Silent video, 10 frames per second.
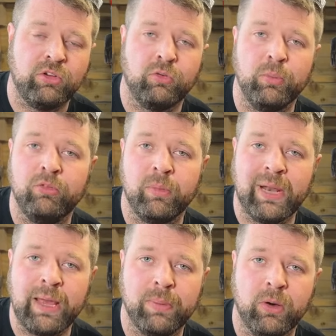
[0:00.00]
to remove the
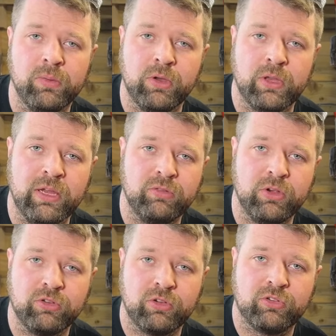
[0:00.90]
blade bolt, you can either
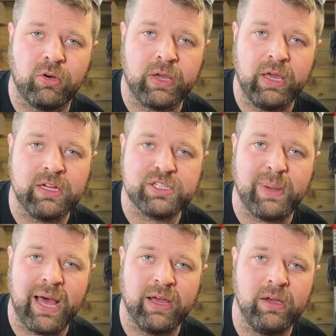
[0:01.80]
use a socket, a
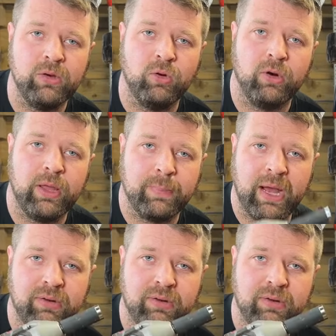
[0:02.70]
spanner, or an impact